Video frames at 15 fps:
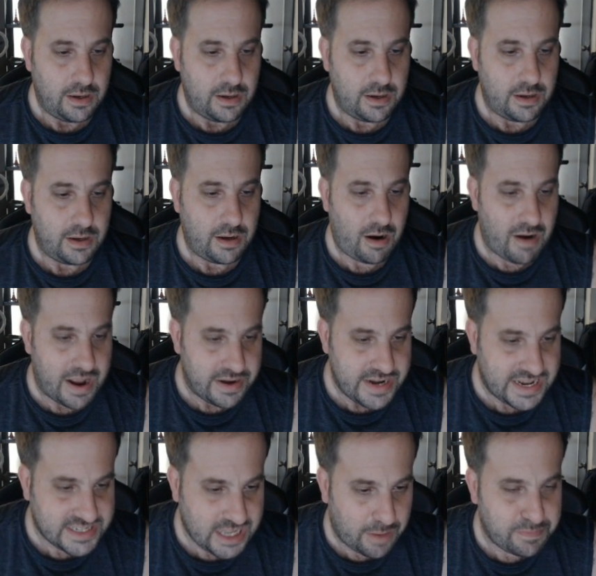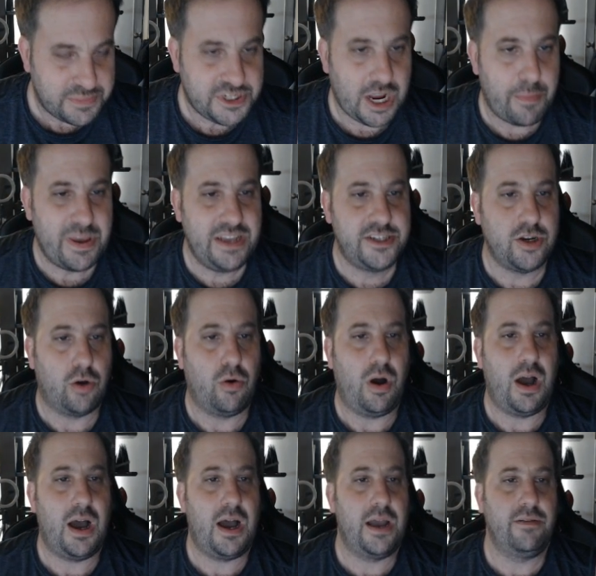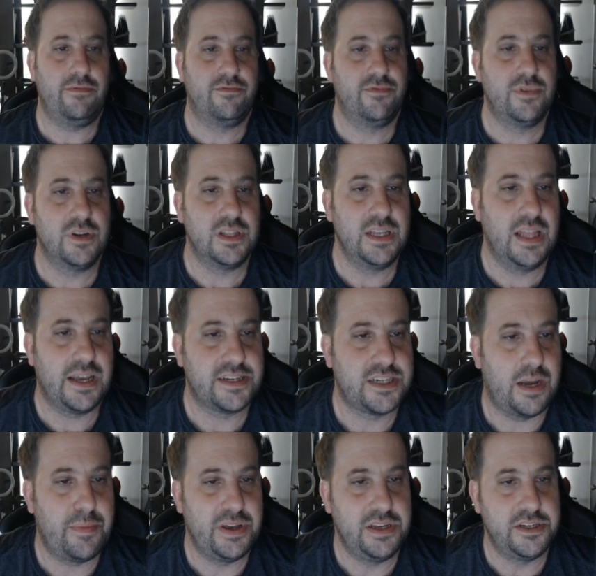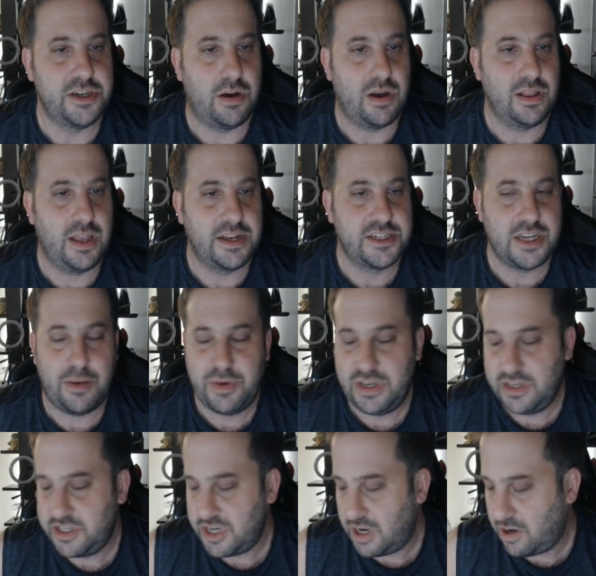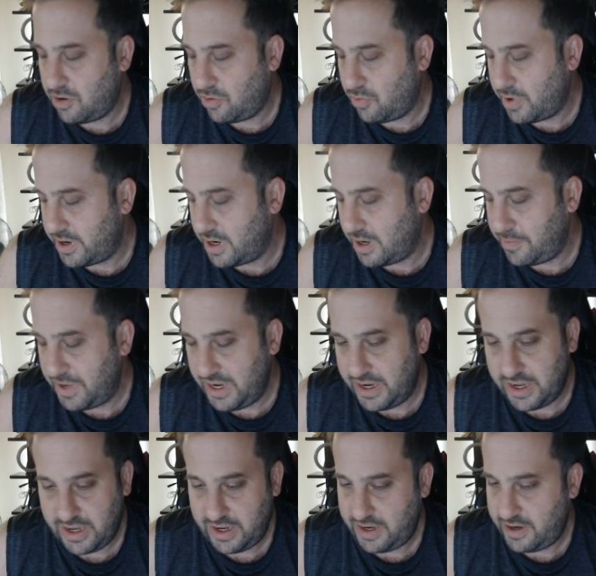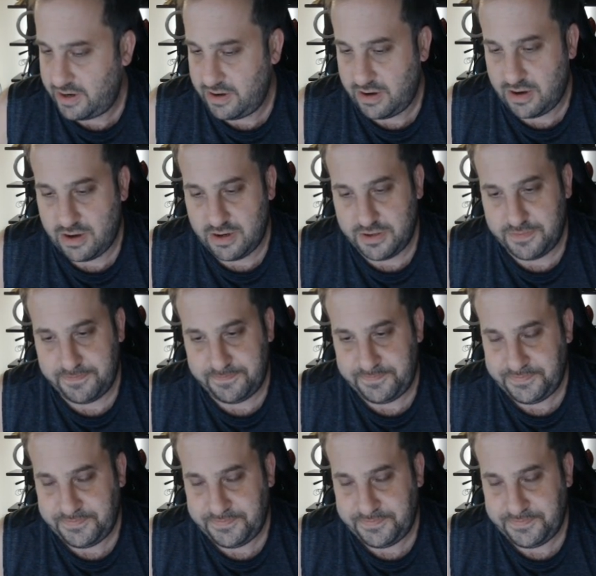All right, next up, chabi ijo. I really like chabi ijo. I like chabi ijo when I'm eating um,